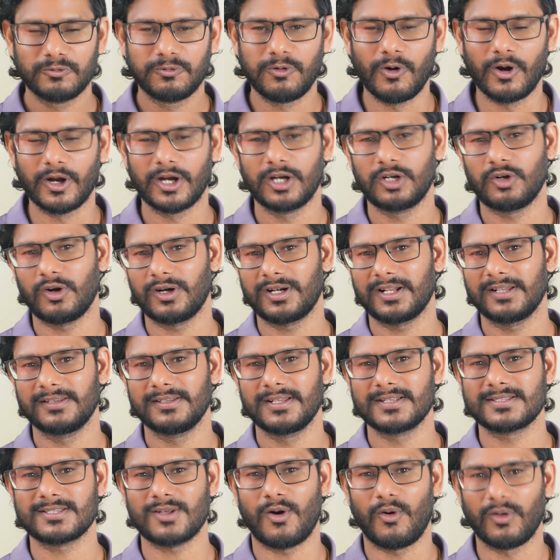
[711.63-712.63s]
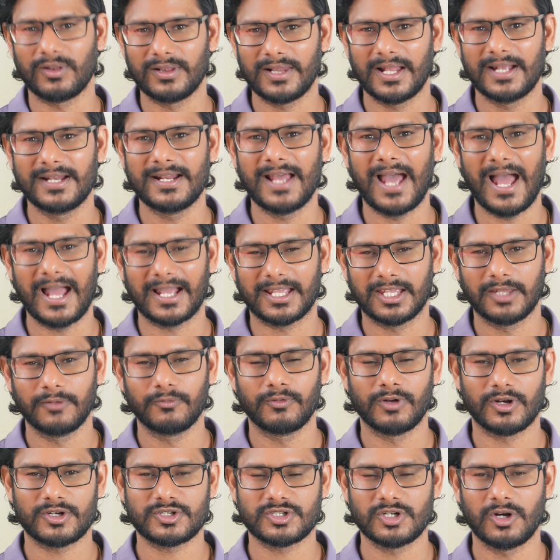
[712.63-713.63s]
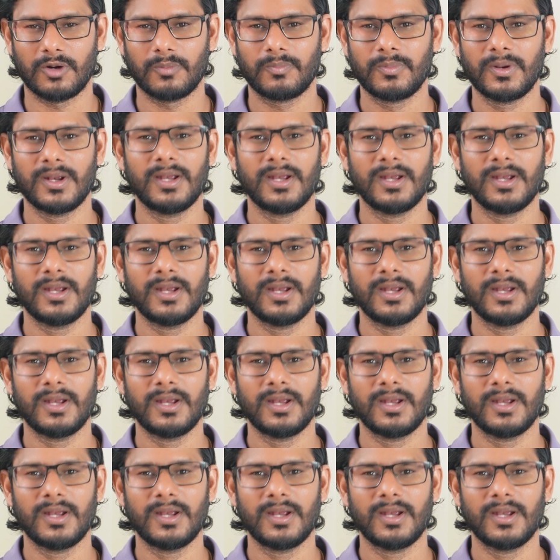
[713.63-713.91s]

forget to attend this online hacking workshop.